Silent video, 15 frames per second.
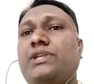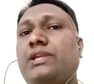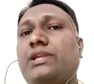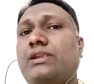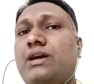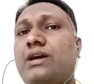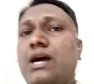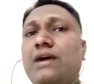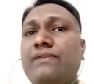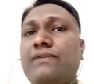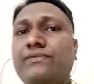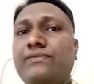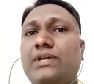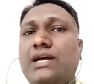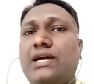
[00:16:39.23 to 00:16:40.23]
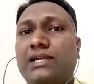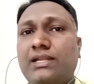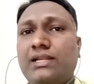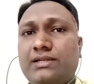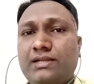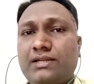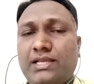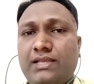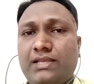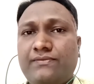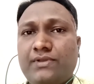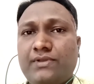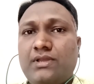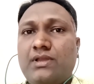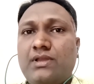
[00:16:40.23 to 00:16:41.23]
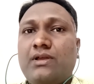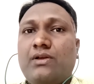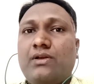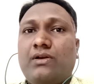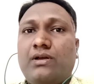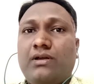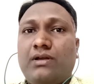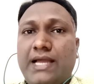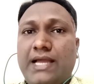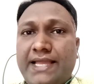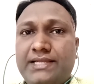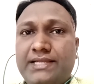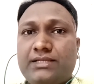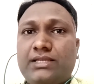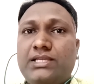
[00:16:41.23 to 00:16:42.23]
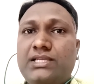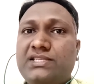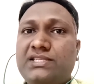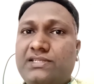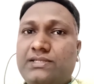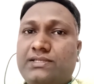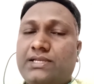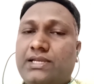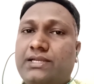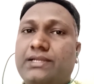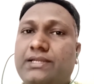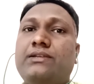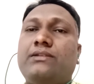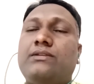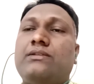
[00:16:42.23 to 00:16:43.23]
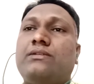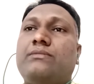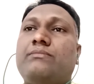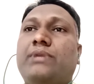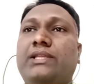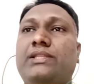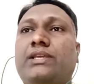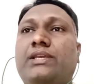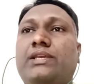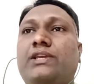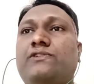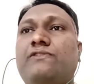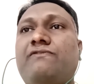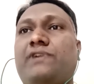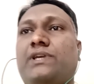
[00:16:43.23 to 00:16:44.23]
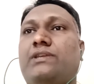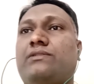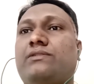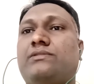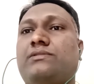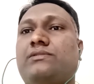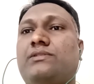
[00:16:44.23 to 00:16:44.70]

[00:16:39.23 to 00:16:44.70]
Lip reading: And half of the adult life height is decided by the age of 5 years.